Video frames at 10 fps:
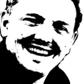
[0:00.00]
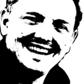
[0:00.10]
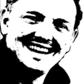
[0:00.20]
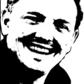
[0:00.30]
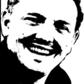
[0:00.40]

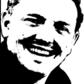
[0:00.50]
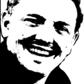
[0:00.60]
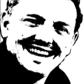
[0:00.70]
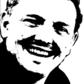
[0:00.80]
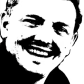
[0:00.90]
It's one
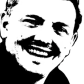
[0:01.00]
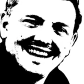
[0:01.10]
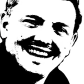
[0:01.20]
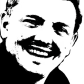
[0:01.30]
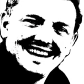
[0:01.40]
of those things
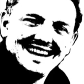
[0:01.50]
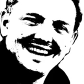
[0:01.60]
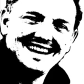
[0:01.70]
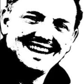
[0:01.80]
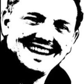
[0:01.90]
that needs to be
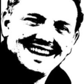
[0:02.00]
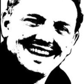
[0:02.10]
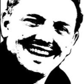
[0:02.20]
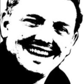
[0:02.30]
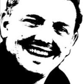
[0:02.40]
a little bit
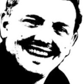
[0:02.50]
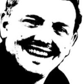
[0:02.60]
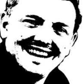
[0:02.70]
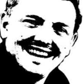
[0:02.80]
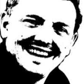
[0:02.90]
more
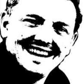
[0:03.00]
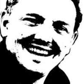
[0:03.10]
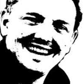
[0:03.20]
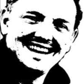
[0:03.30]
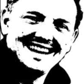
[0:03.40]
support for some of
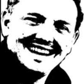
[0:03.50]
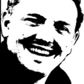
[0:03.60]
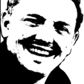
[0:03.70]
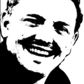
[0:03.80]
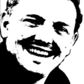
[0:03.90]
these up and coming
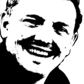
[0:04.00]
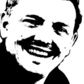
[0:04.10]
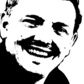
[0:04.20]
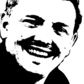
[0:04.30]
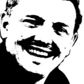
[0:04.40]
drivers
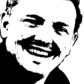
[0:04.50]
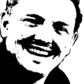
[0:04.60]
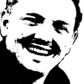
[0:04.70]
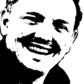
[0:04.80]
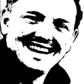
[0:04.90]
like Todd
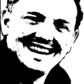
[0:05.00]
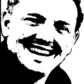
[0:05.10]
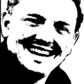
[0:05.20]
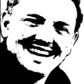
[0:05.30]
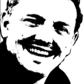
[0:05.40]
and
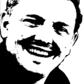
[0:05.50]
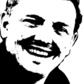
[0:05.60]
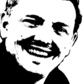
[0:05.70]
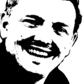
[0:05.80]
Bryce, and that